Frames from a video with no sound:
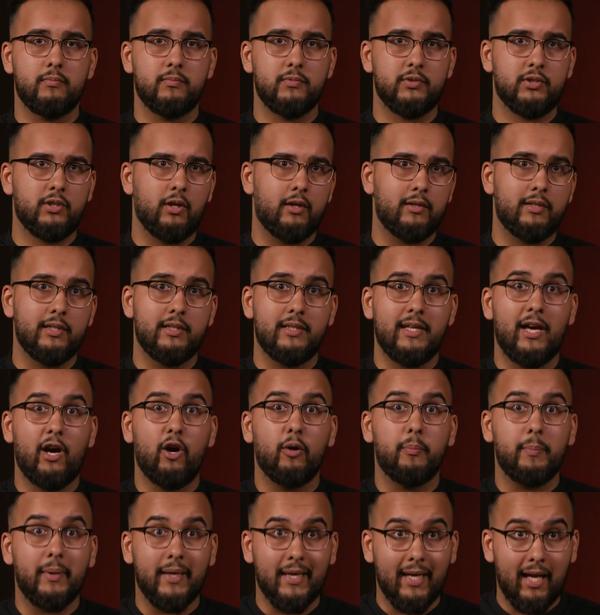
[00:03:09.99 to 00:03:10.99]
started
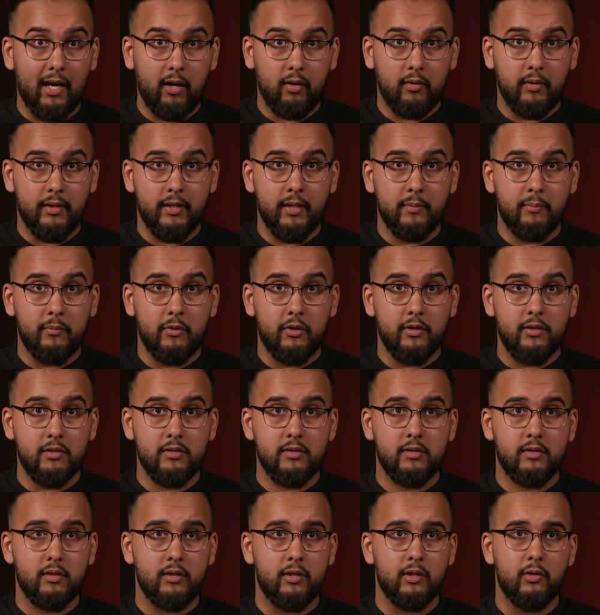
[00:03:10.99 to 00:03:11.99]
helping out in the
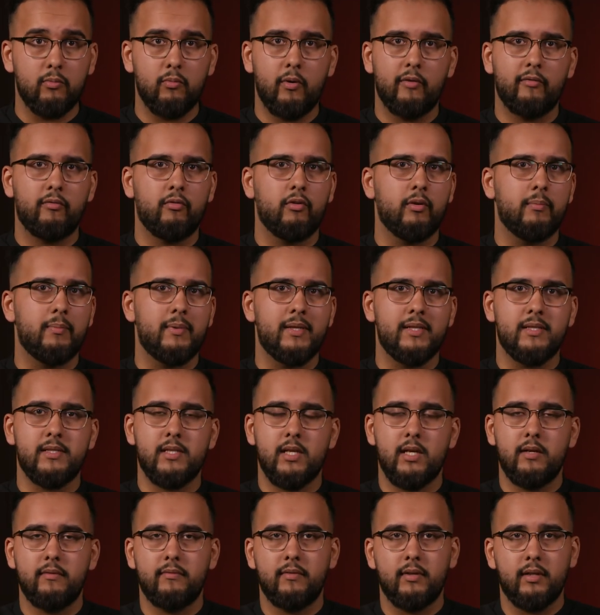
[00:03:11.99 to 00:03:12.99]
mosque, you know, whether it be
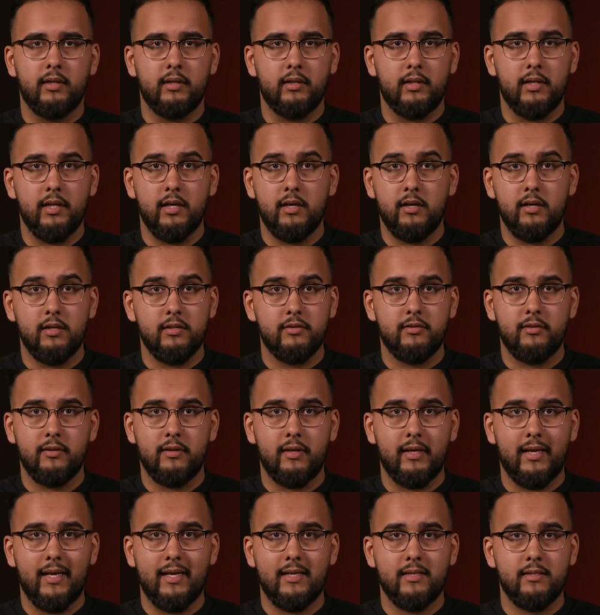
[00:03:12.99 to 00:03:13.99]
serving niyaz to
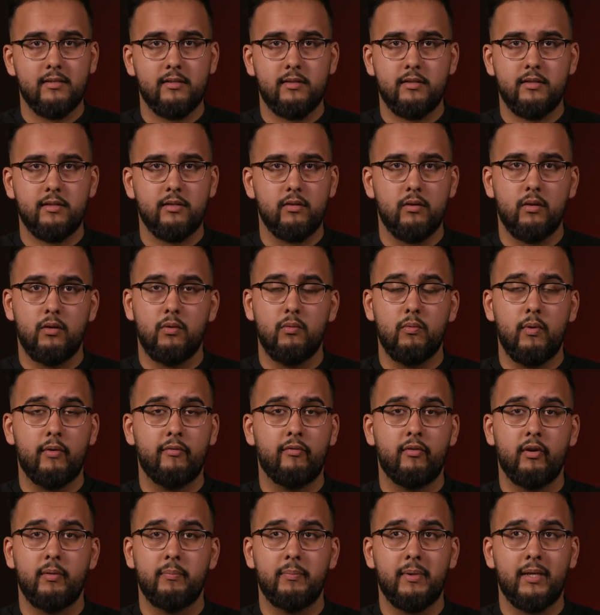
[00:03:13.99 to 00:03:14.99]
the guests or
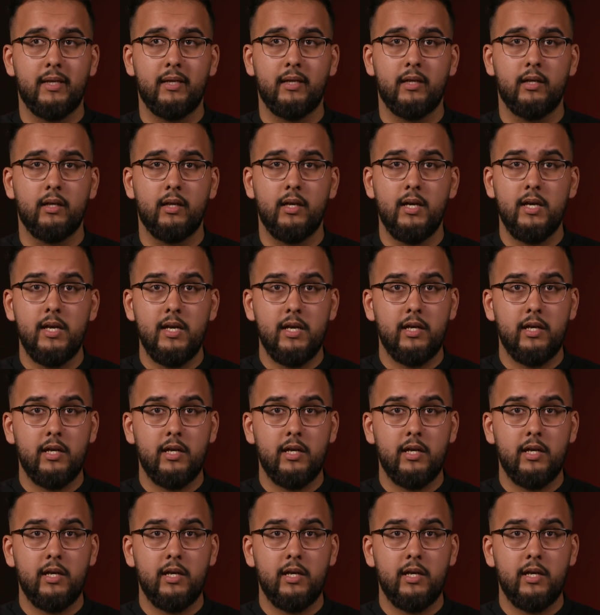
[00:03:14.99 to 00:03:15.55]
whether it be,